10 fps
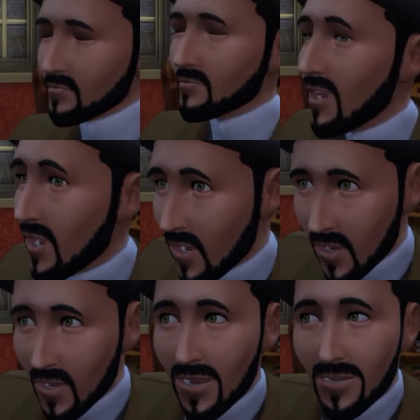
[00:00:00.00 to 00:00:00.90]
had
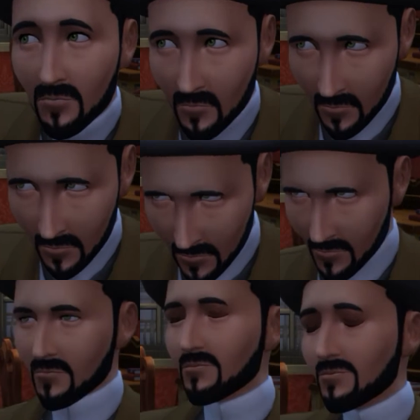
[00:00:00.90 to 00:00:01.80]
undoubtedly
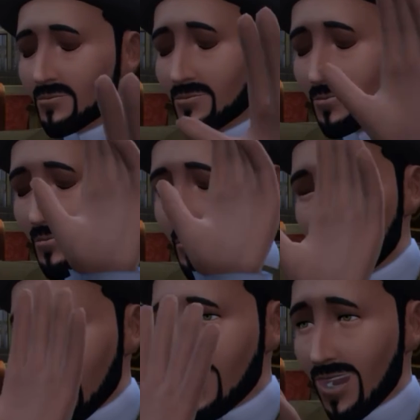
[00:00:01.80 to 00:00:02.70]
passed.
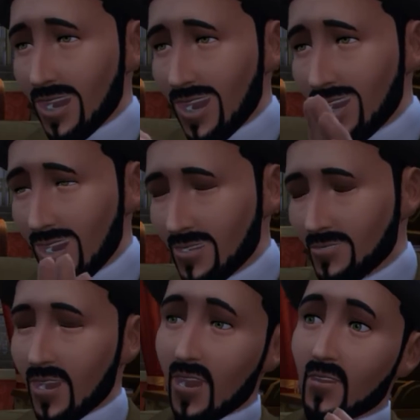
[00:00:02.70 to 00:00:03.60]
It could only have been the
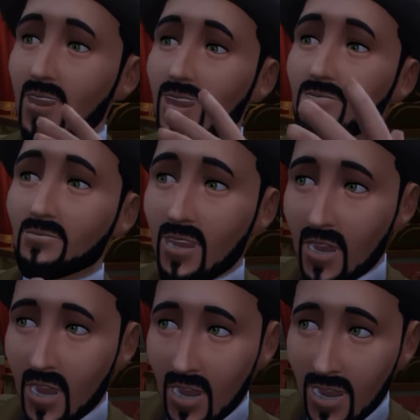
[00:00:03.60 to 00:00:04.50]
murderer, since neither
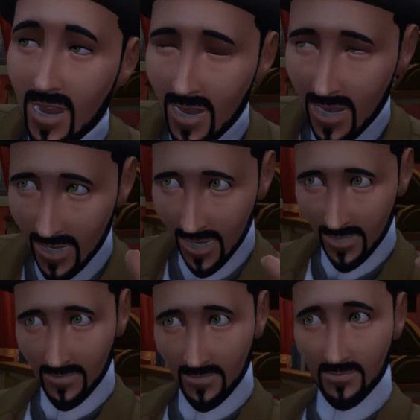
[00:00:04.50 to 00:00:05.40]
the gardener
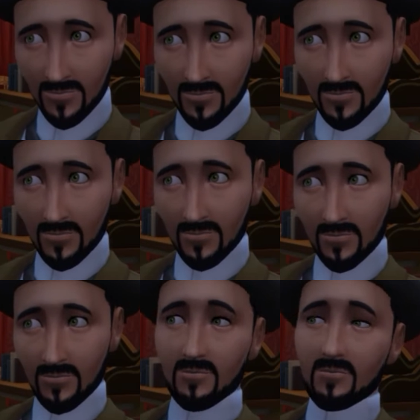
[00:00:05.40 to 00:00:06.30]
nor anyone else
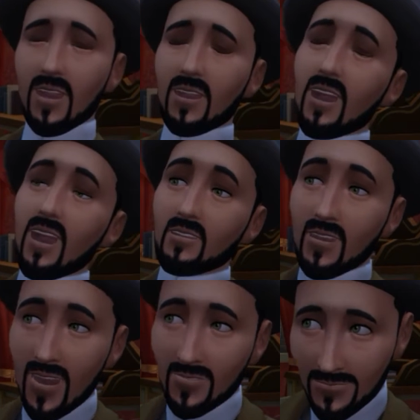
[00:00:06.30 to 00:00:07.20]
had been there that
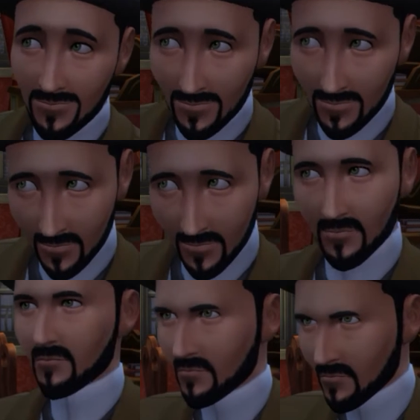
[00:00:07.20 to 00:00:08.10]
morning, and the
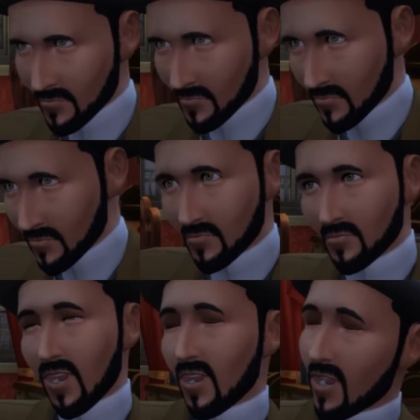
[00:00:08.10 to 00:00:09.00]
rain had only
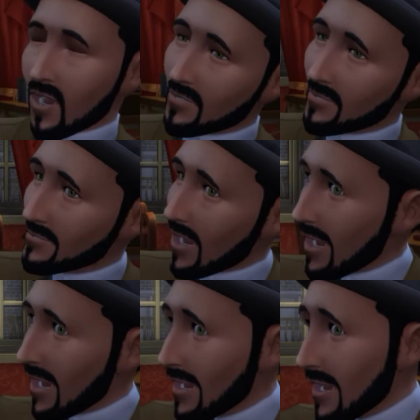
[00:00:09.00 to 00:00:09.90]
begun during the night.